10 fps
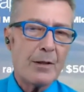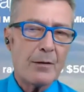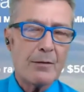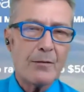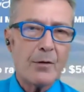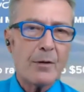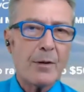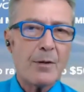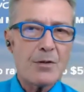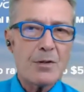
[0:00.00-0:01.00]

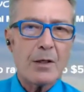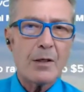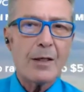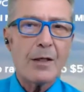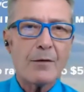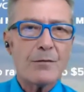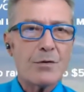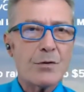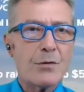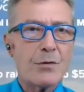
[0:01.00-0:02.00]
volume isn't high enough
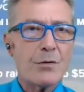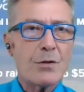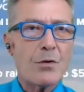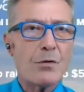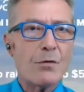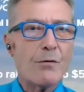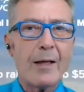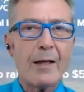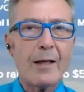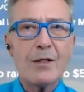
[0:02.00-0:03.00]
to solve
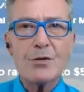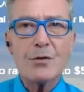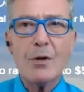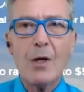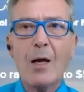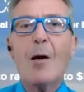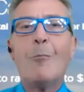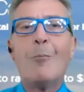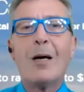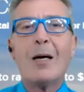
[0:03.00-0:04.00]
that issue,
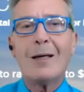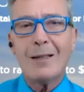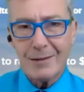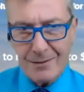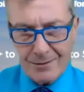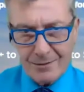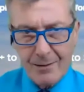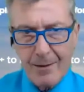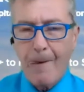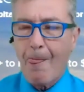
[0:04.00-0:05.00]
but
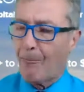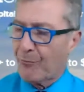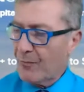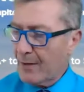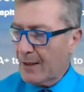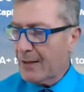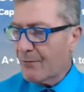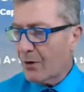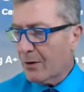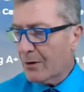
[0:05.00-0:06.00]
the
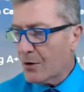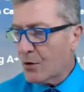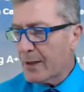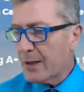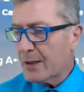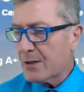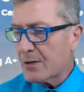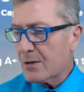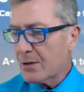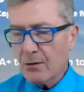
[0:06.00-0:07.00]
volume
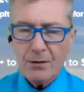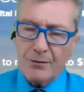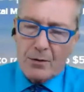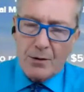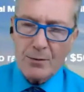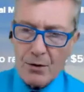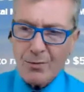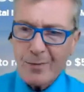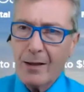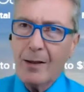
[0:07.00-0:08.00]
is, not the volume, excuse
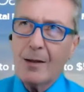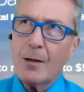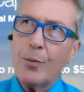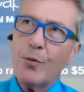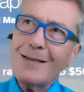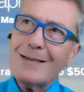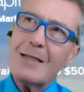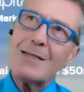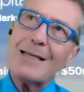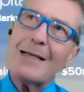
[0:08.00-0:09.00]
me. The point
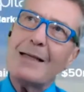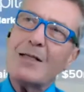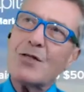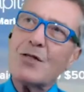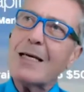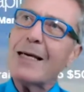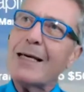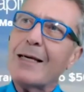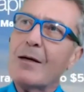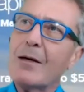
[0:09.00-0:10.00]
is that, let's
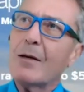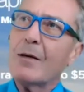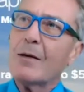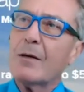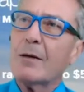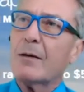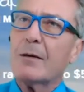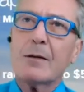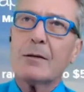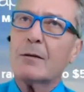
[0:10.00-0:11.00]
say,
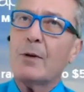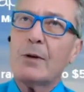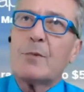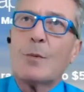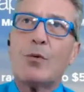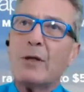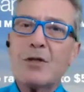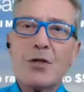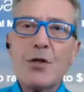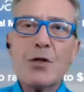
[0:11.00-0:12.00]
the point is
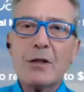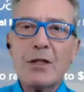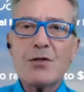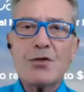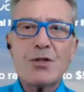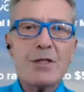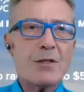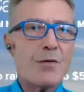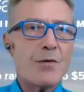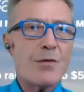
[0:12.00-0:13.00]
that you can list your shares
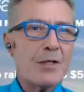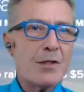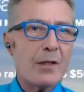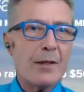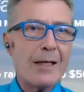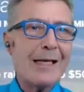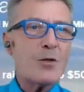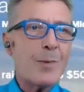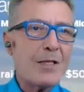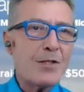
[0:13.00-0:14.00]
very easily,
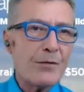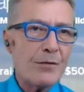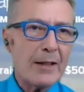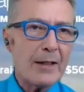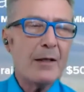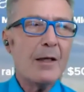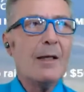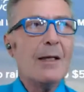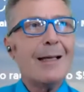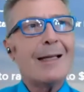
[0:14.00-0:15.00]
inexpensively,
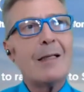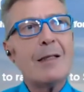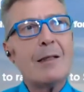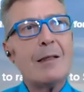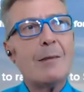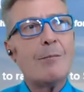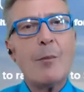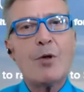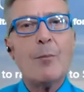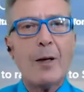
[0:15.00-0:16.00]
and
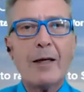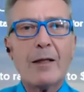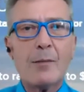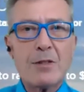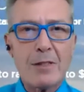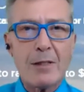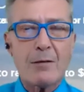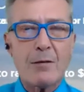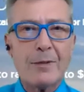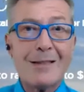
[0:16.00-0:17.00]
people can buy them and sell
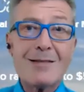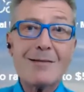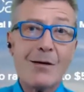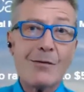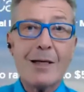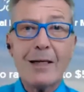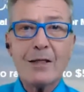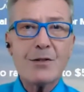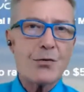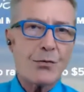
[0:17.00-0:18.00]
them, and there's no
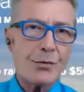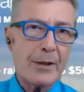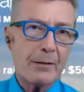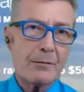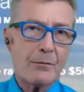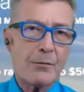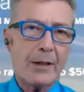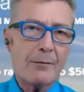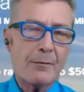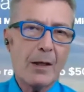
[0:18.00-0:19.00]
naked shorting,
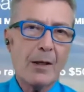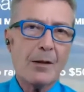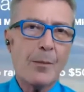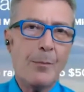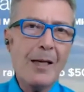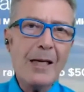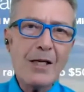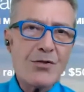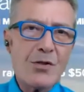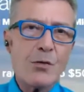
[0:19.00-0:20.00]
right? The big
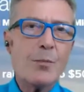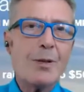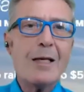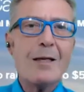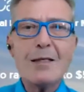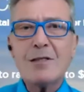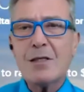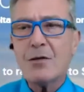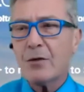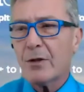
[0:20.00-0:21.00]
issue with being
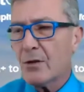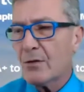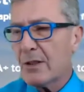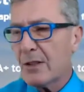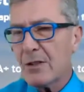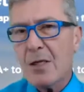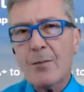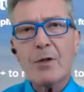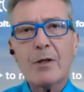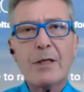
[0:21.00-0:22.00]
listed on the OTC
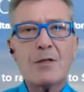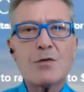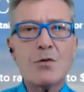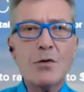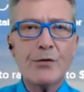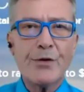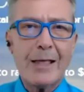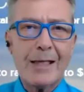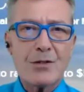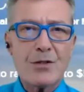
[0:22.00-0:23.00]
markets or on the
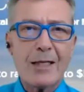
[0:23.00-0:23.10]
NASDAQ